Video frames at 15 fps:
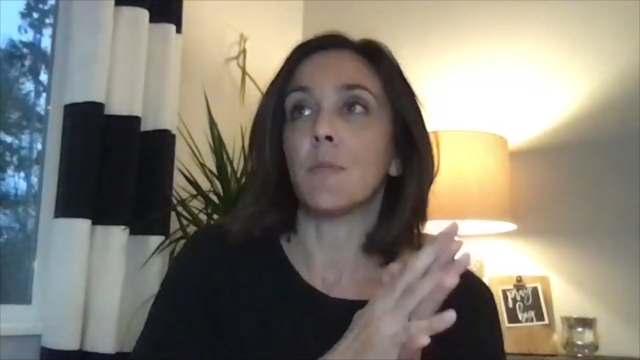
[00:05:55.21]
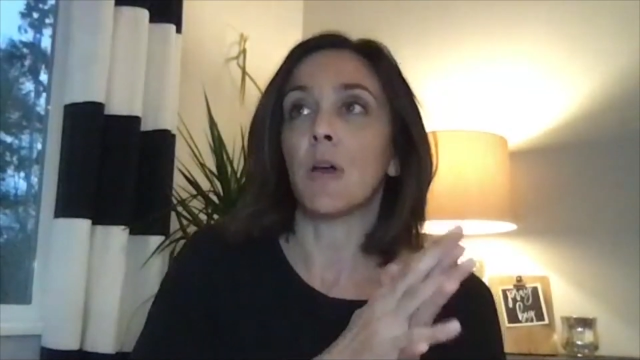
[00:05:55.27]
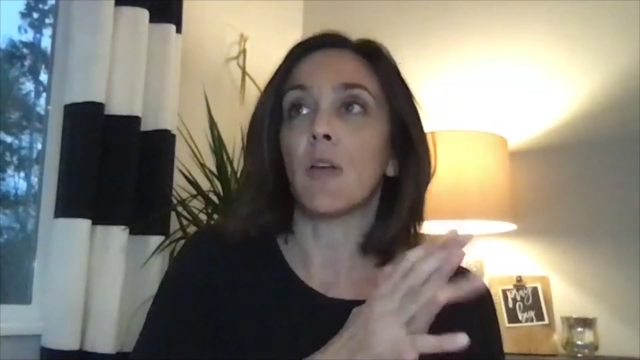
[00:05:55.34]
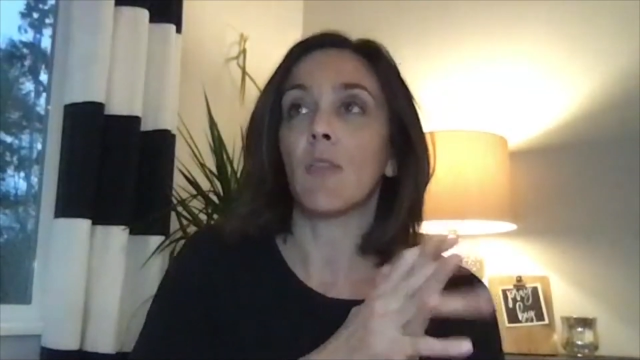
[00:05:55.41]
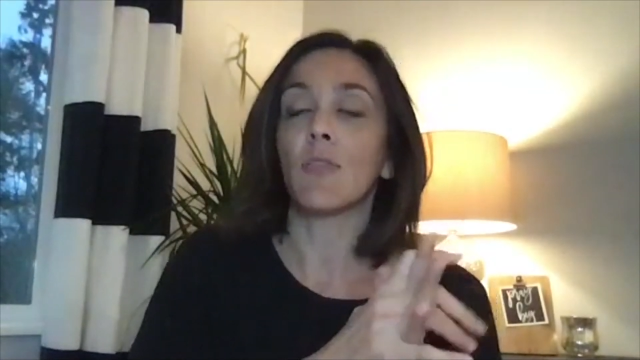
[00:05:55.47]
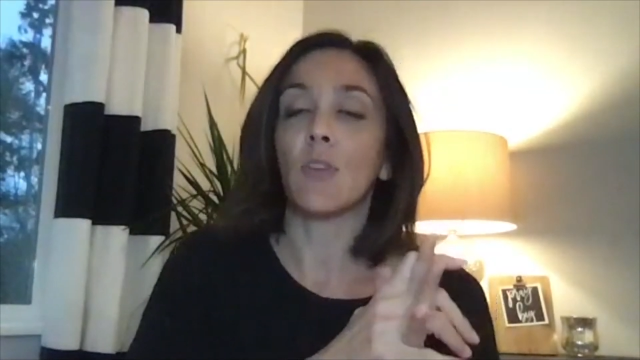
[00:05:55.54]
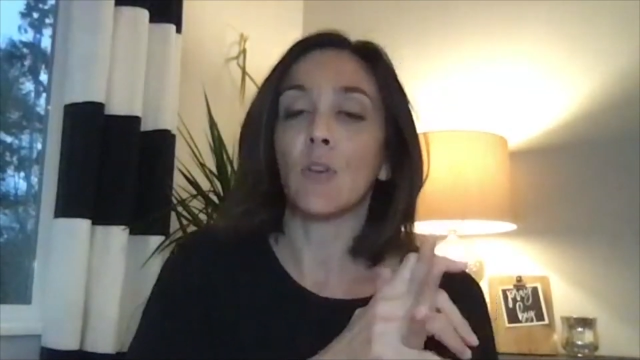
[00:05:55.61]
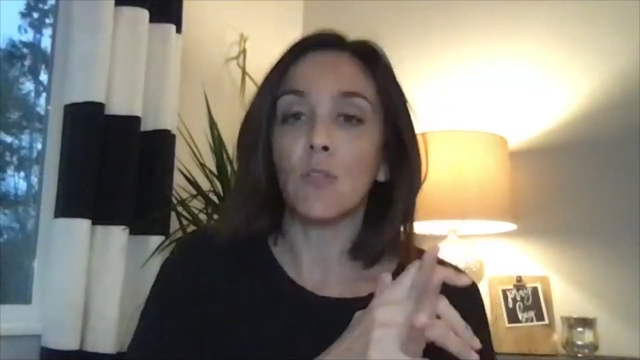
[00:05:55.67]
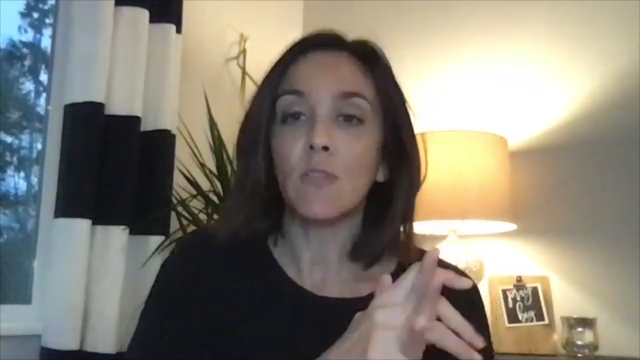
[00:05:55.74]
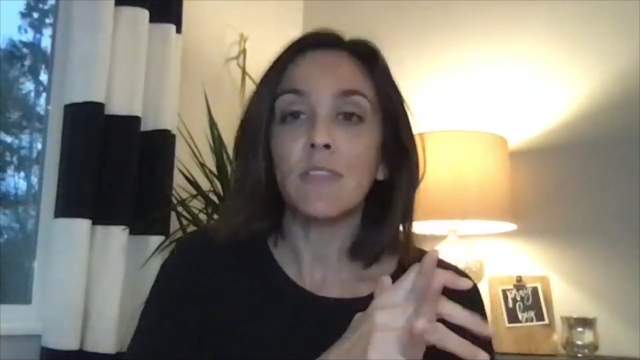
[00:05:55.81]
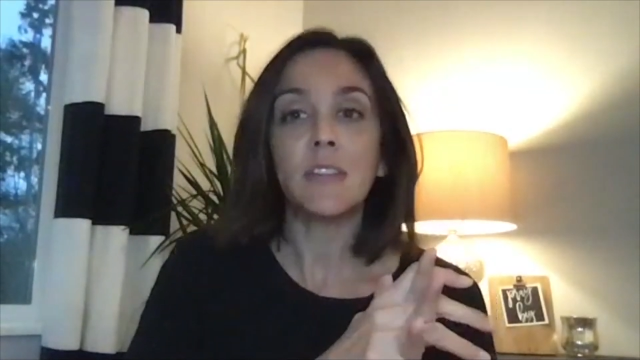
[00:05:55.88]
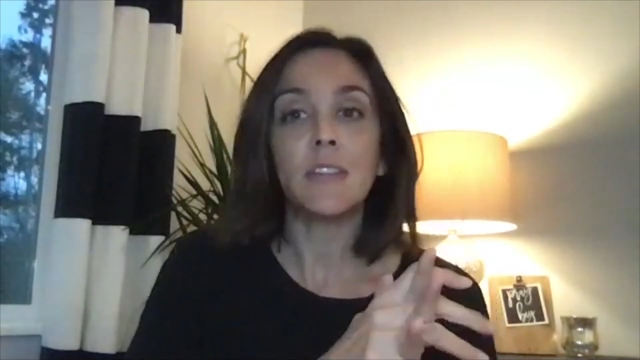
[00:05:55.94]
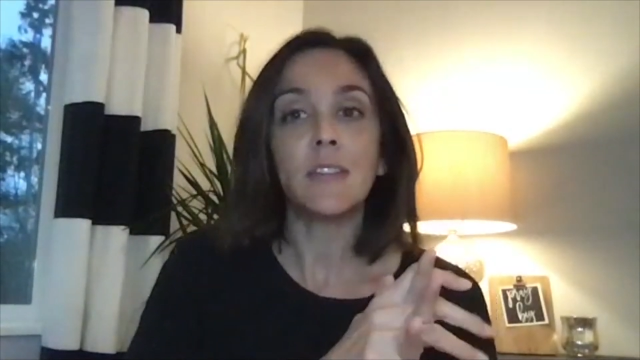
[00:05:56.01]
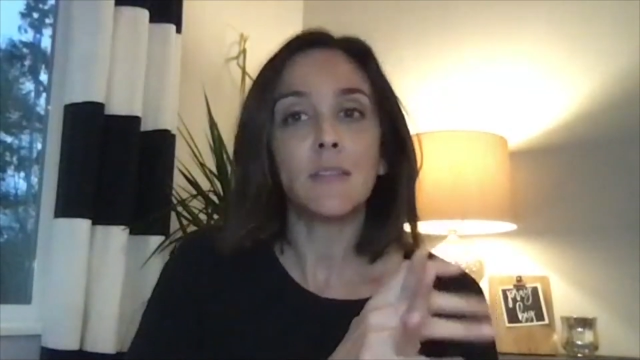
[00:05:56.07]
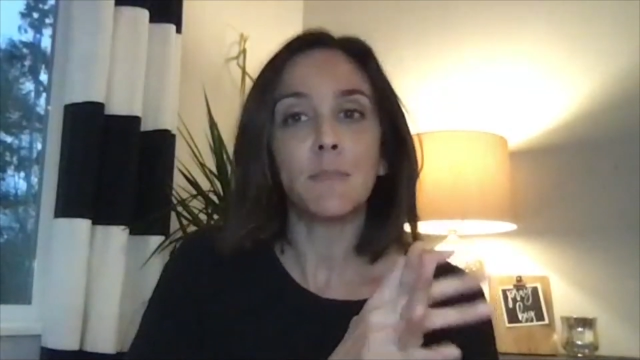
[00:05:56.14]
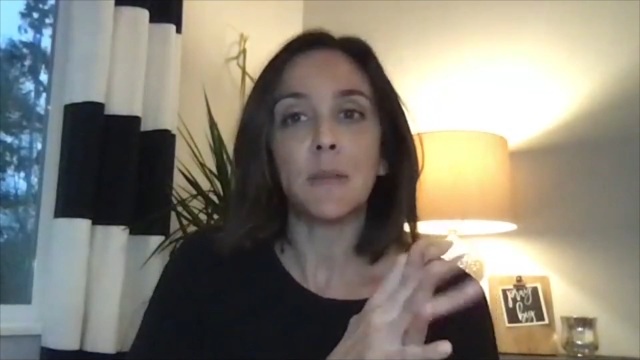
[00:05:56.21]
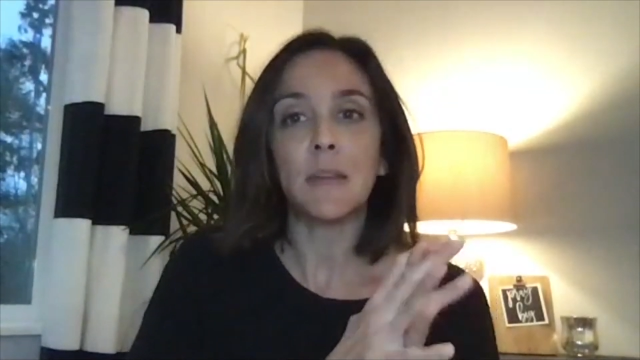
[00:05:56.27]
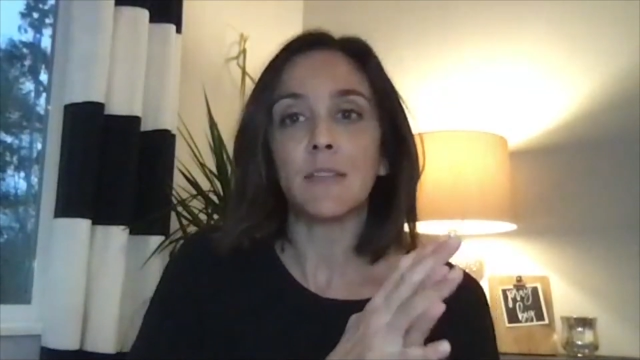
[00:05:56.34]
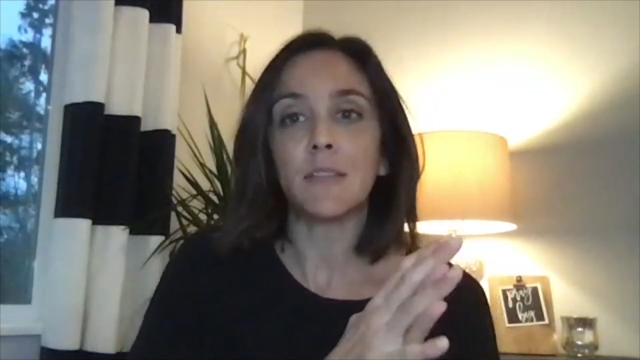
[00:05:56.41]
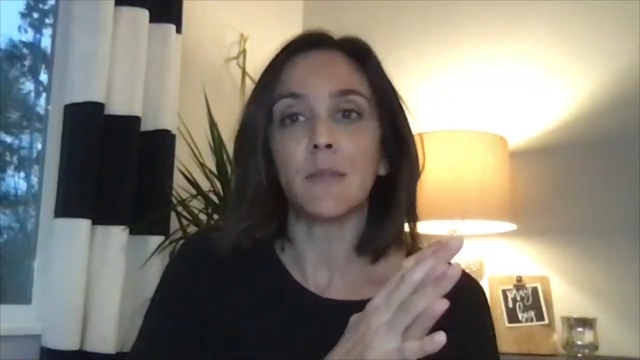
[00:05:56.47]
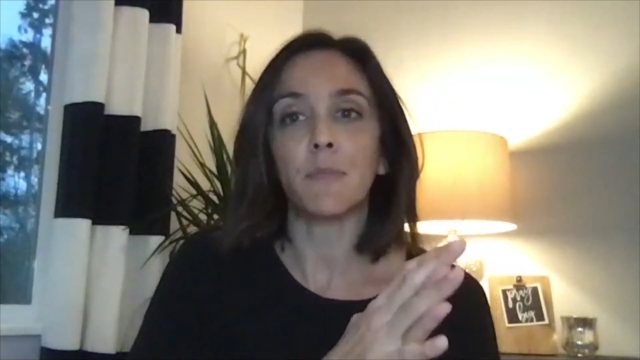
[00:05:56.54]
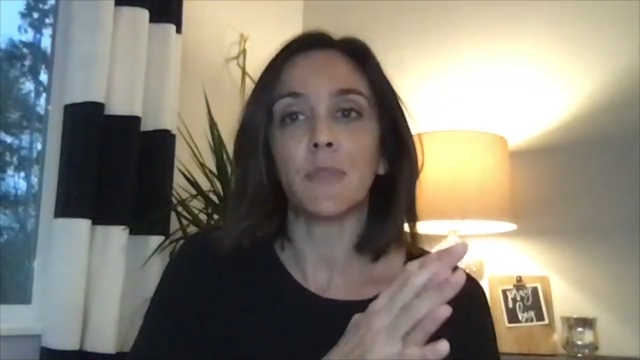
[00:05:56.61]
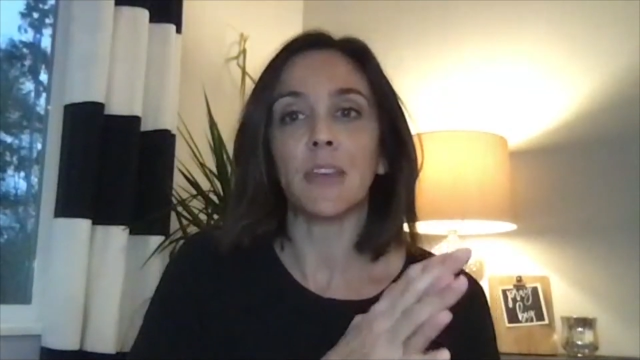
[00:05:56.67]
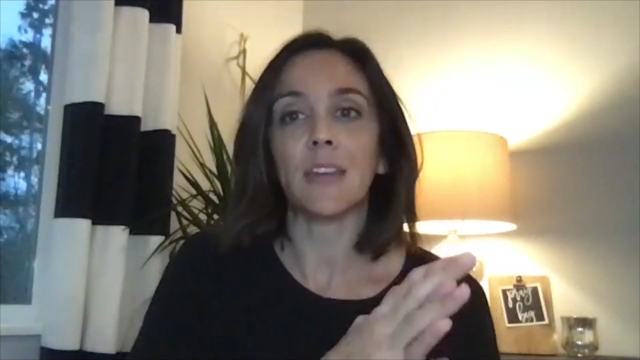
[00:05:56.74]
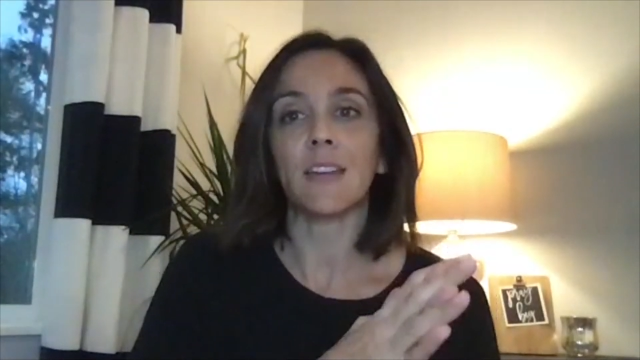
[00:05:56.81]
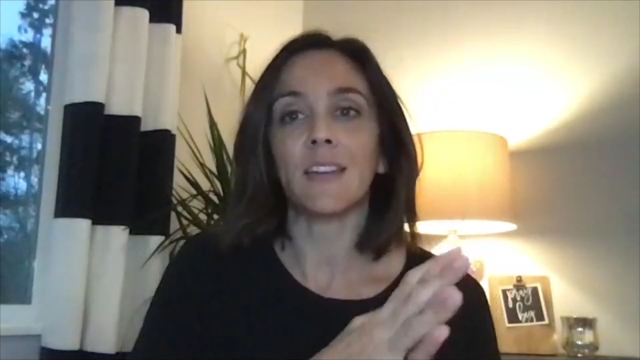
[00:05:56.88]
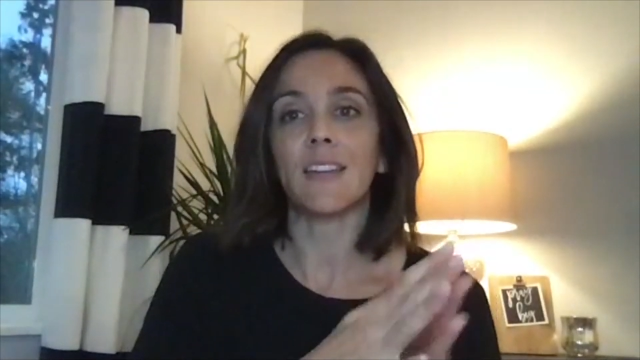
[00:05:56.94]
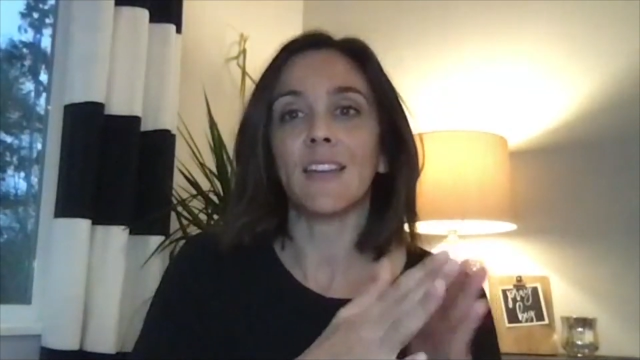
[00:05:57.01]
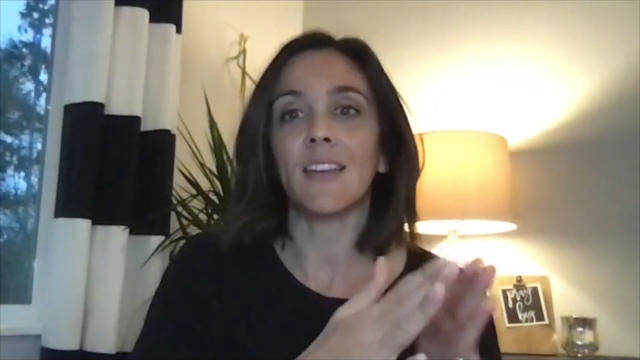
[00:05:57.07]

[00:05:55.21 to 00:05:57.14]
those can speak something